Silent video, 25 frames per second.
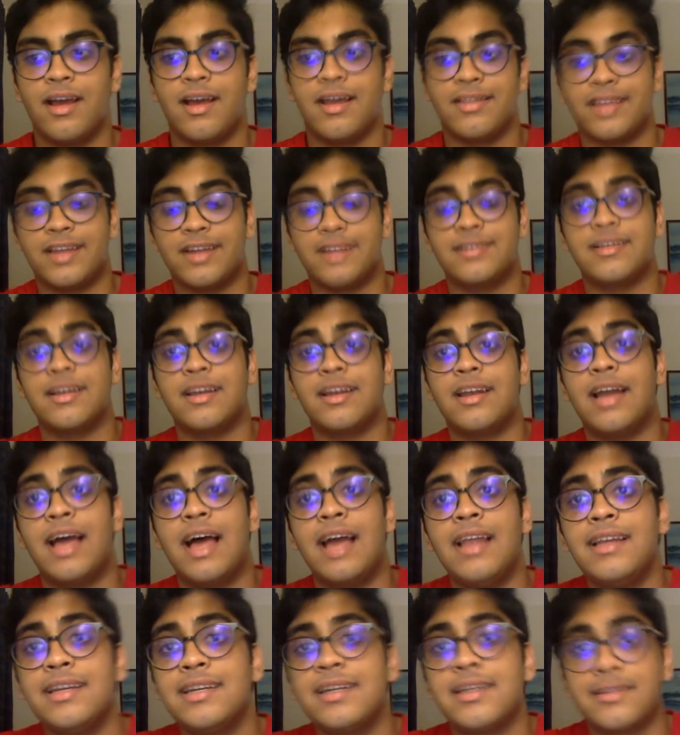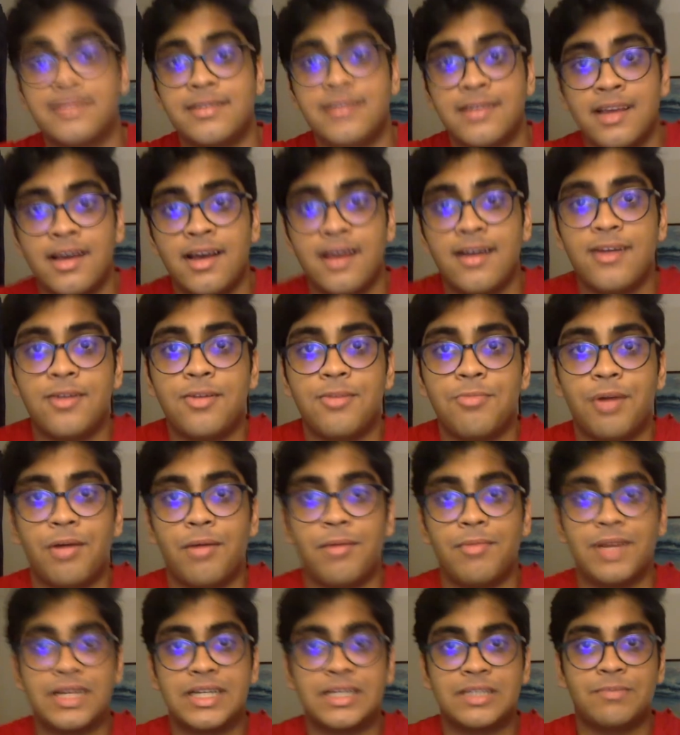that is analogous to
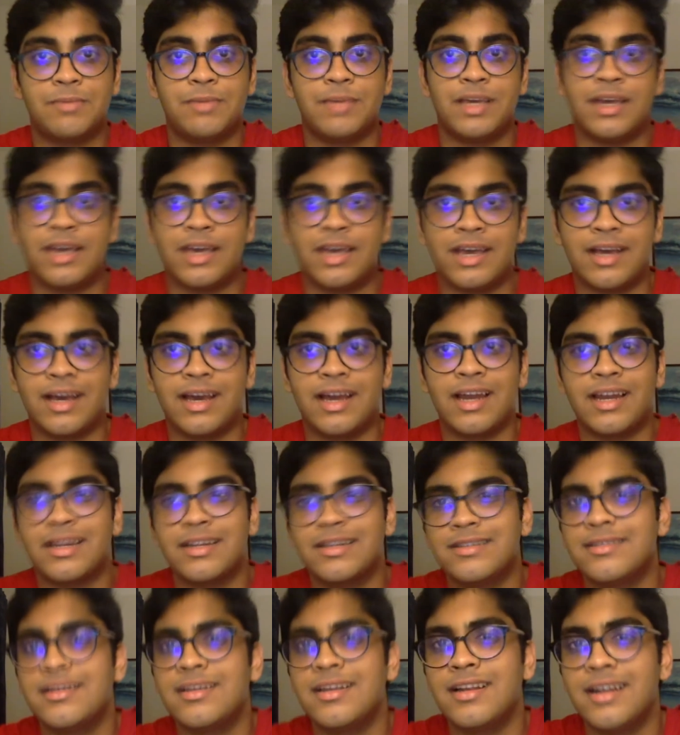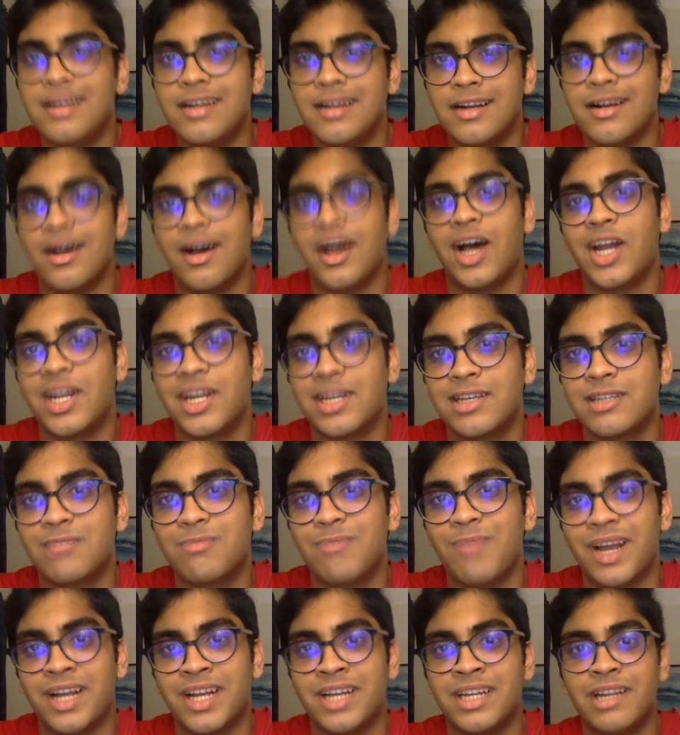public speaking, and it's a little
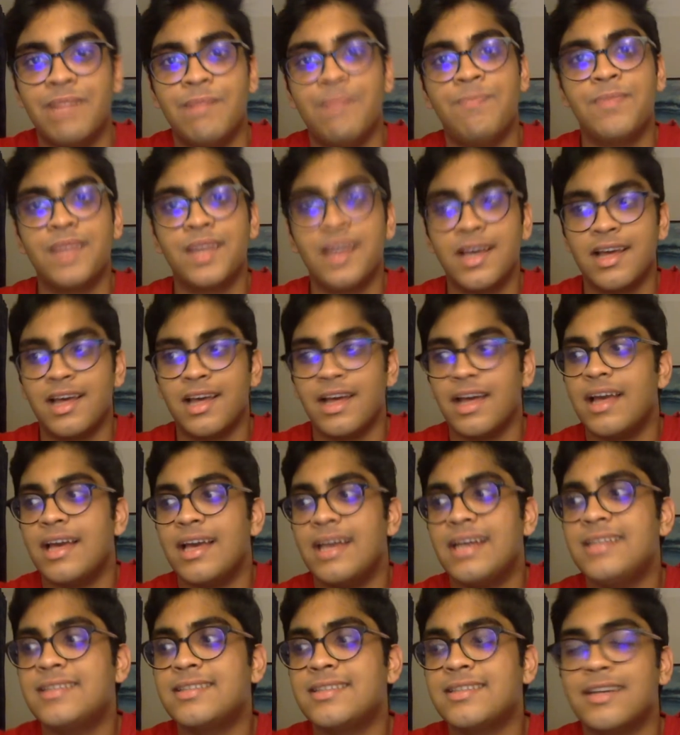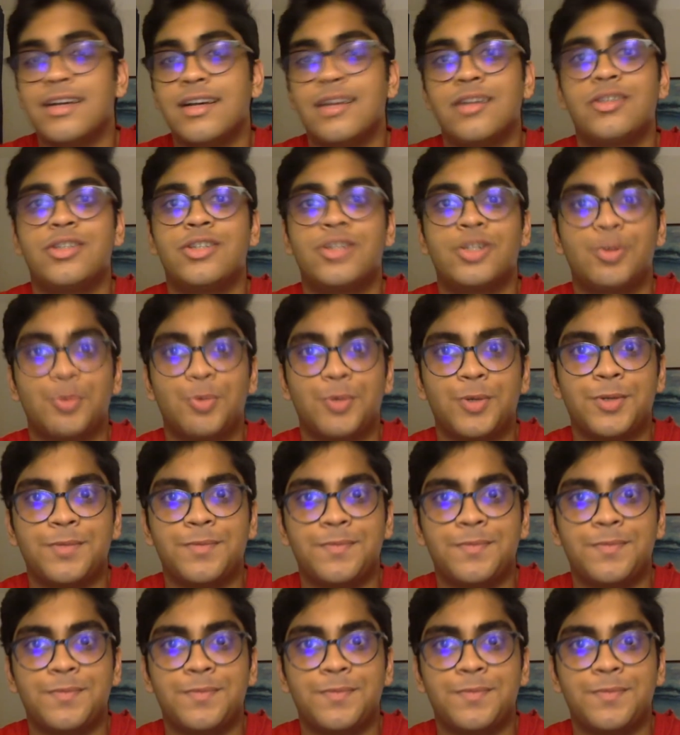unexpected. It's a suit.